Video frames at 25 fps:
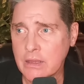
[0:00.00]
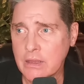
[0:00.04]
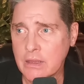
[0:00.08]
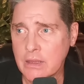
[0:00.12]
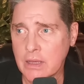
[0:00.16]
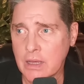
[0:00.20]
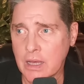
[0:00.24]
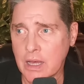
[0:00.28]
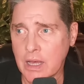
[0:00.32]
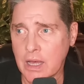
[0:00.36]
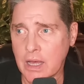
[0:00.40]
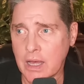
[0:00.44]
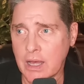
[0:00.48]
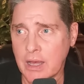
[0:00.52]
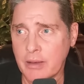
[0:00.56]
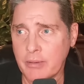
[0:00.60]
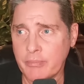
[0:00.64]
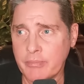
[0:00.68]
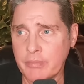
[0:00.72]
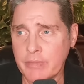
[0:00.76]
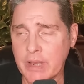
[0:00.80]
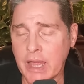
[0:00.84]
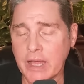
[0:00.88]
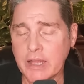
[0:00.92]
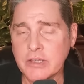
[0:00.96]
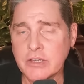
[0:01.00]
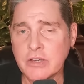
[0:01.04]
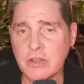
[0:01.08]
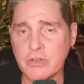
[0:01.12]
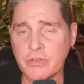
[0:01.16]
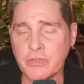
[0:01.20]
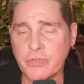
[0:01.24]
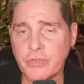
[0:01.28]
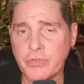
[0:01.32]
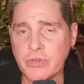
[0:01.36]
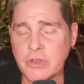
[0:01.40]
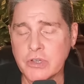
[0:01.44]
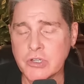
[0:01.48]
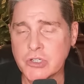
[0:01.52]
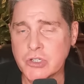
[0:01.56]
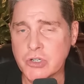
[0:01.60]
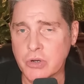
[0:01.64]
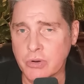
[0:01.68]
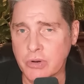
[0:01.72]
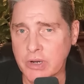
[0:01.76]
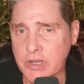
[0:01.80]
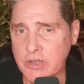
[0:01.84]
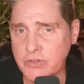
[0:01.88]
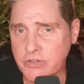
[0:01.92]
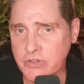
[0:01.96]
um, not just
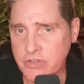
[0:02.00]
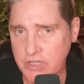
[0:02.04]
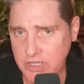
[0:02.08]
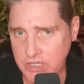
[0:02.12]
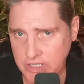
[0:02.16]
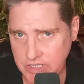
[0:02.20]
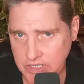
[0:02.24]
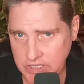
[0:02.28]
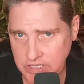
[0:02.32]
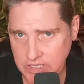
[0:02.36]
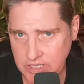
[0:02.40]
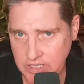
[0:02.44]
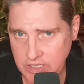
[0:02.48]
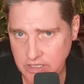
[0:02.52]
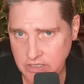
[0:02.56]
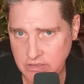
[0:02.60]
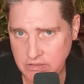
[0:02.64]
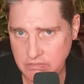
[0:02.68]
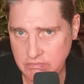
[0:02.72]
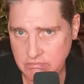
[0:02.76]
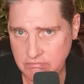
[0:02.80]
futuristically,